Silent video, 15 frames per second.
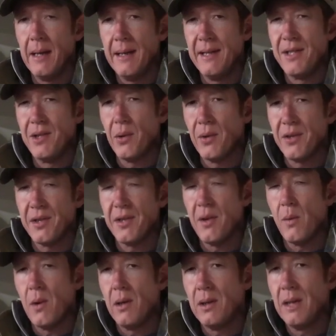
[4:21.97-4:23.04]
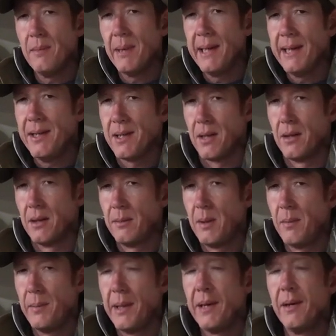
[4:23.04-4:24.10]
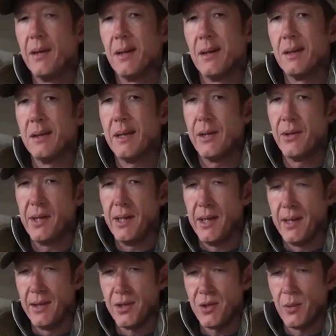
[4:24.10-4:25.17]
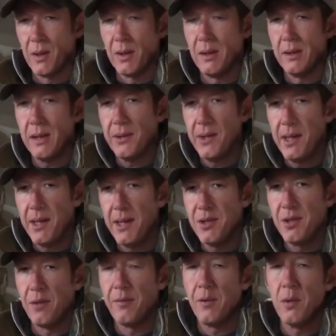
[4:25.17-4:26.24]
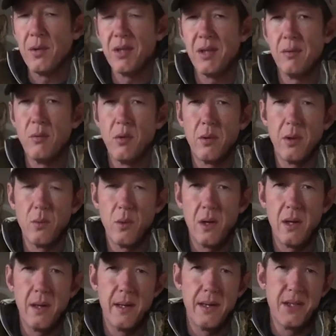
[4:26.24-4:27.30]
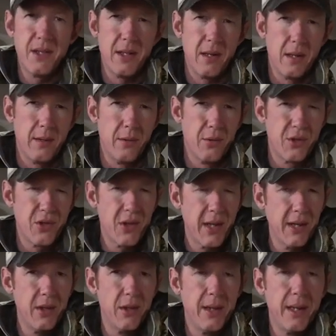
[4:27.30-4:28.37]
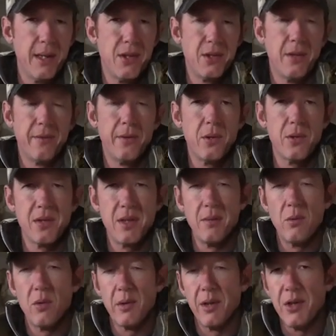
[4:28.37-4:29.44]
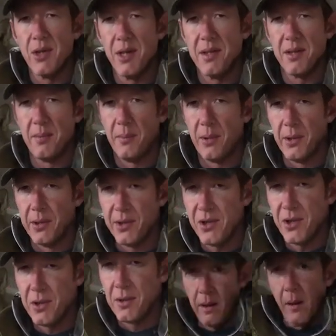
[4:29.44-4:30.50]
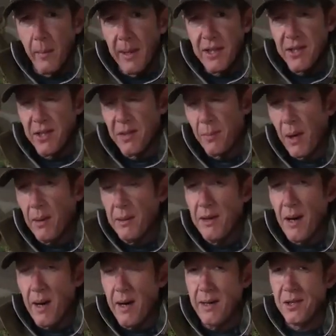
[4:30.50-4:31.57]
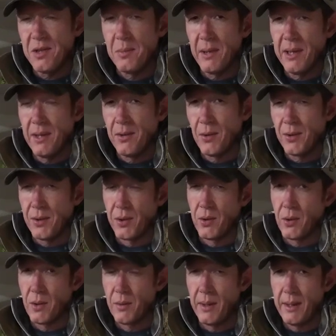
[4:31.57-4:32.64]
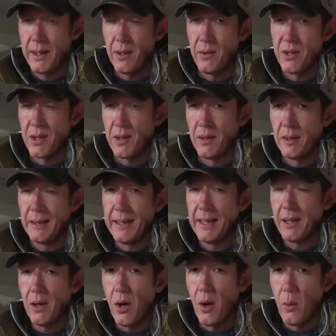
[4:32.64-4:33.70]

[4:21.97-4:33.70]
He's noticed that the walleye bite is a little bit better on cloudy days. So on cloudy days, they're focusing more on walleyes and on those sunnier days, they're focusing more on chasing perch. Now Mike says probably the hottest bite in North Dakota right now is on Lake